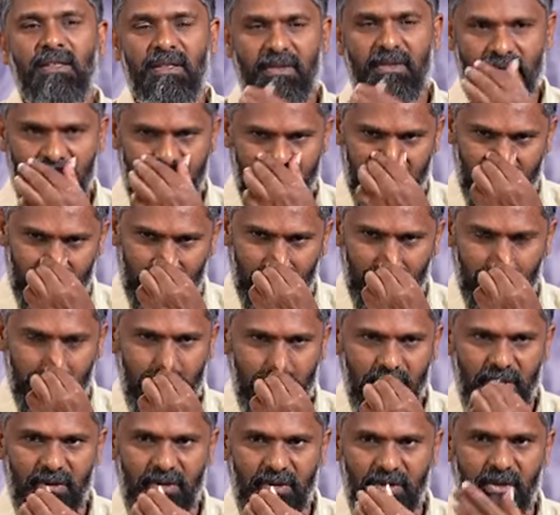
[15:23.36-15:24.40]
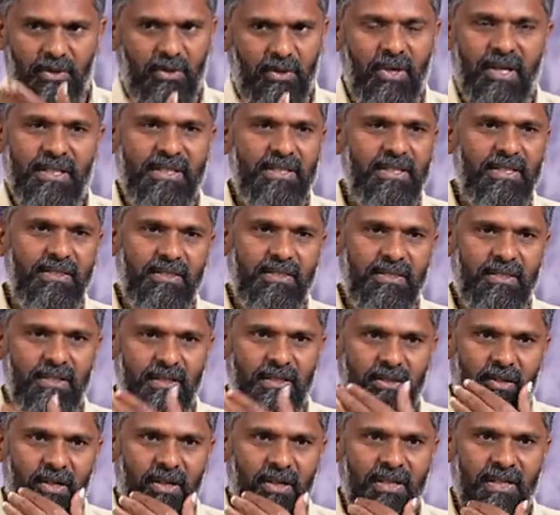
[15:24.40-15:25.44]
The, not just the
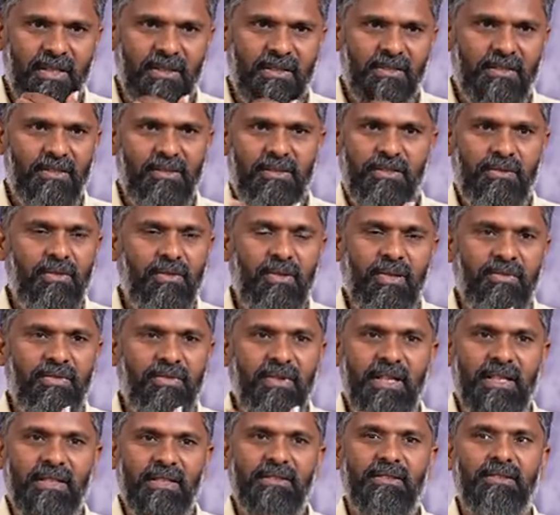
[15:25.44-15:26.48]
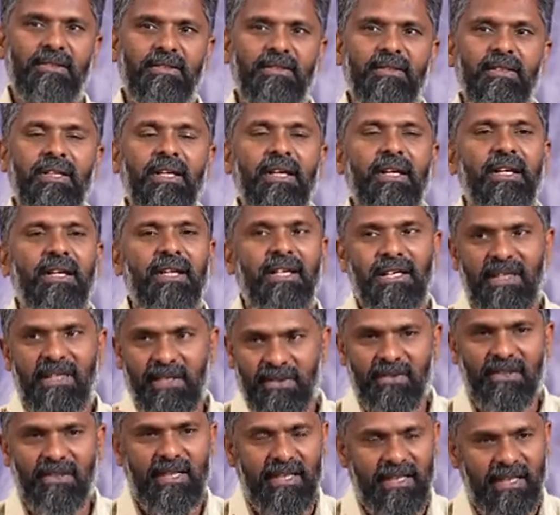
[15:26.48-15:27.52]
audience or fans,
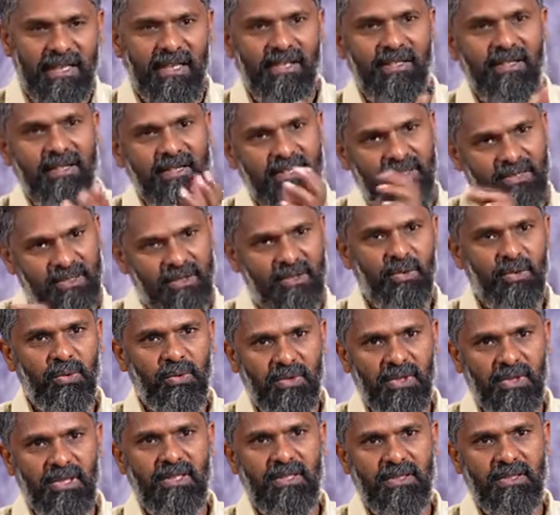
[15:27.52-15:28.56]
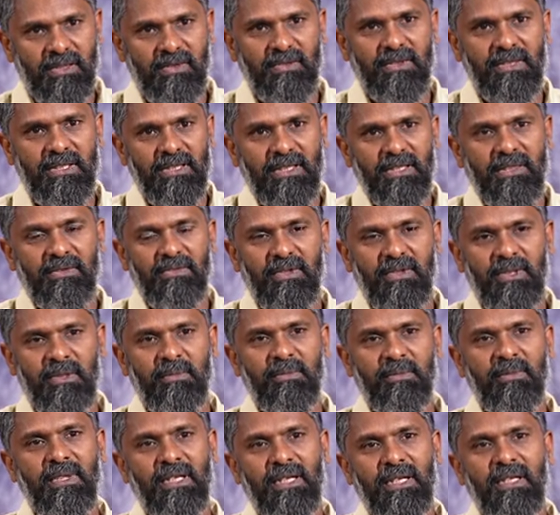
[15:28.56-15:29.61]
even the technicians who worked within the film,
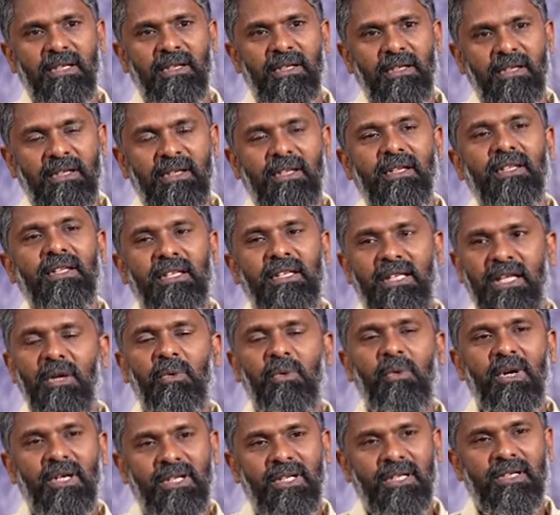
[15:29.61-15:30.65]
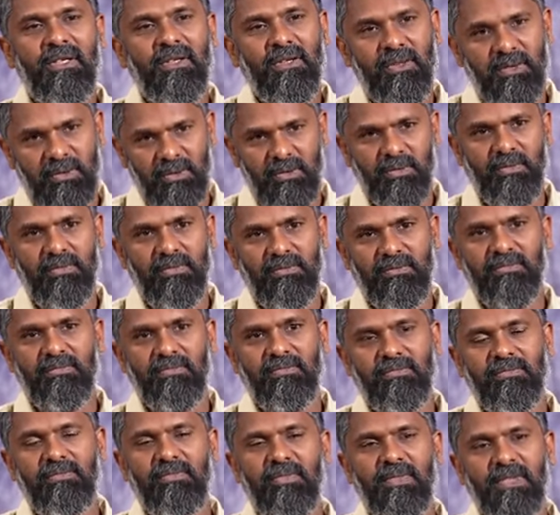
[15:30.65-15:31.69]
they wanted her to
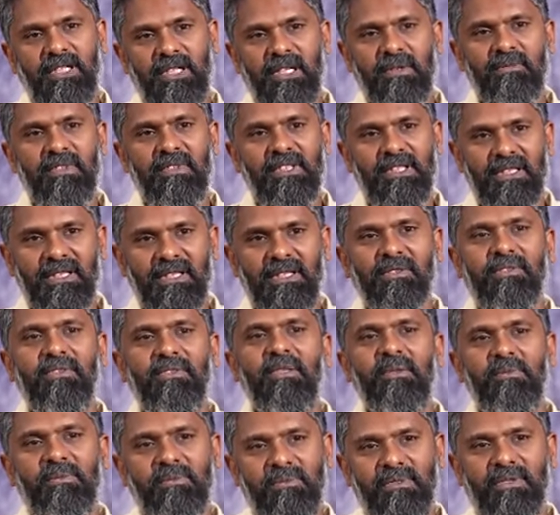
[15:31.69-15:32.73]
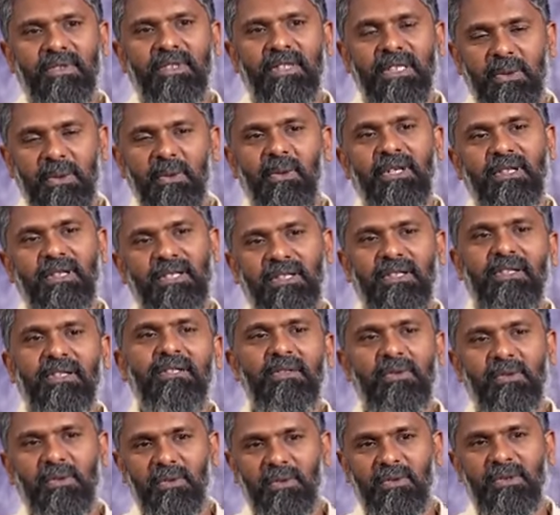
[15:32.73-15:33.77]
come within the film. They wanted her
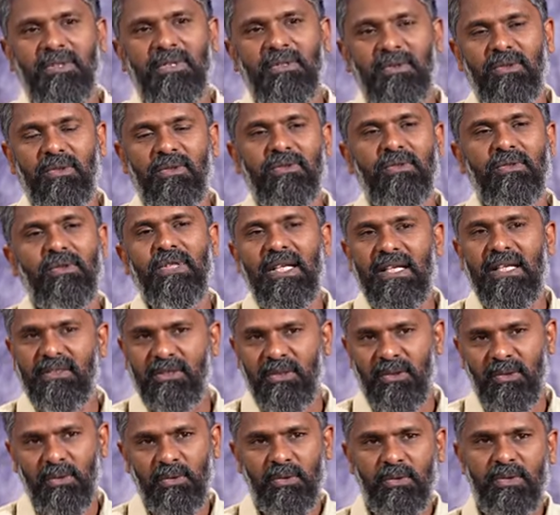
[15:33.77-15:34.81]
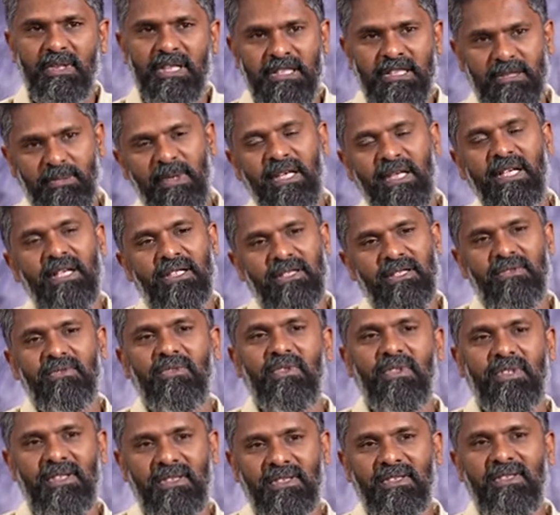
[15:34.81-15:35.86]
to do this role. So, there is a huge expectation
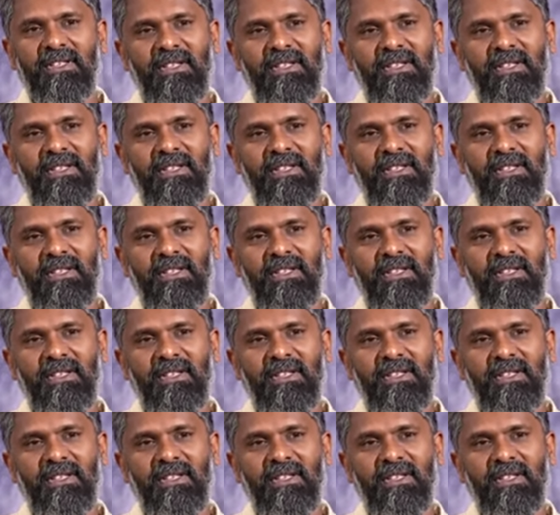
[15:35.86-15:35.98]
for her.